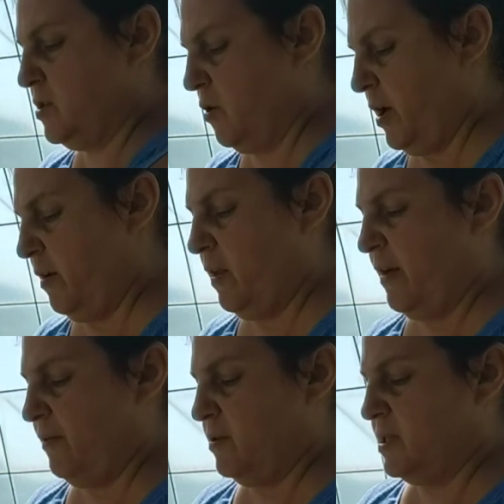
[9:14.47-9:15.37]
soil
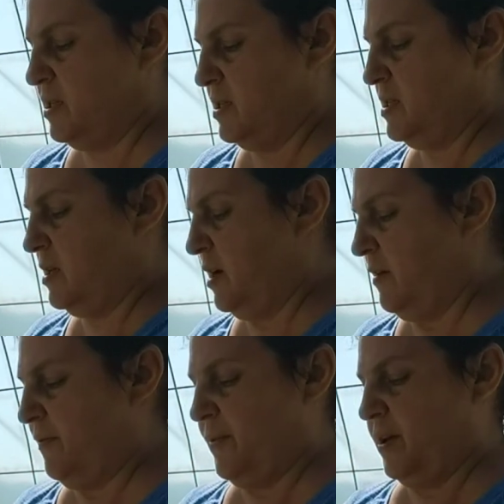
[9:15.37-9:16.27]
levels and
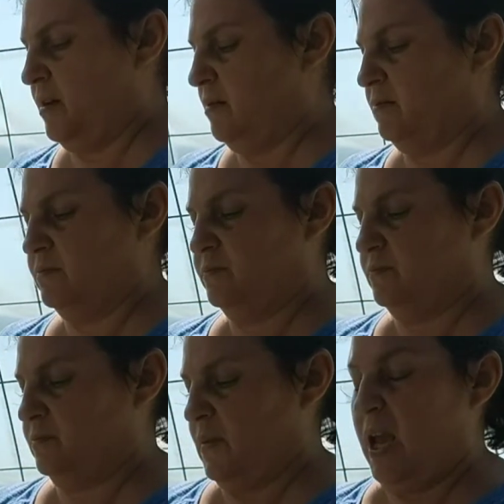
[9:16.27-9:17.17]
stuff, and
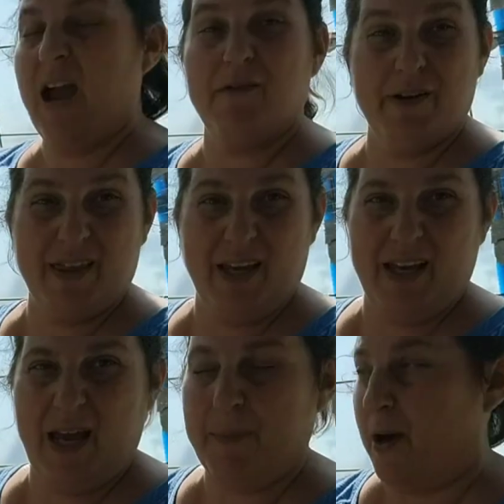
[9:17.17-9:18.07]
everything
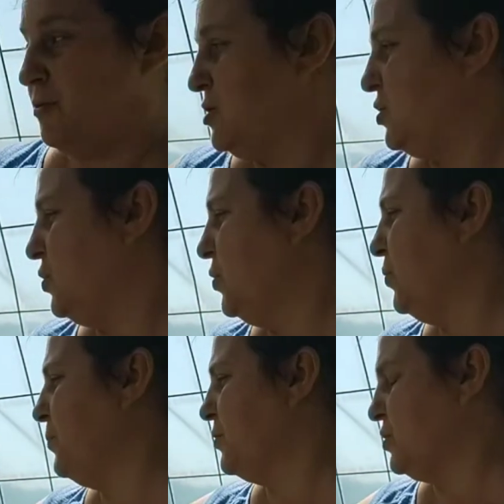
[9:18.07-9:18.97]
came out
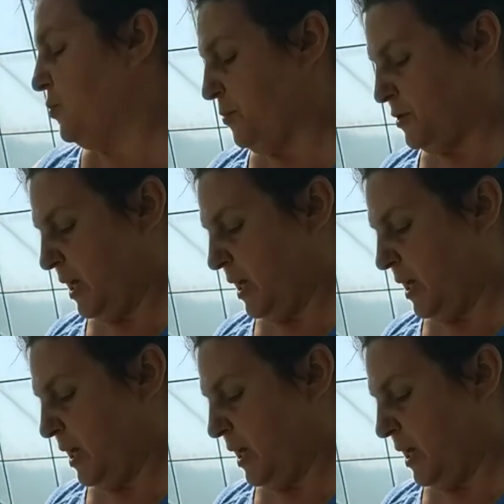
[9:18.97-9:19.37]
super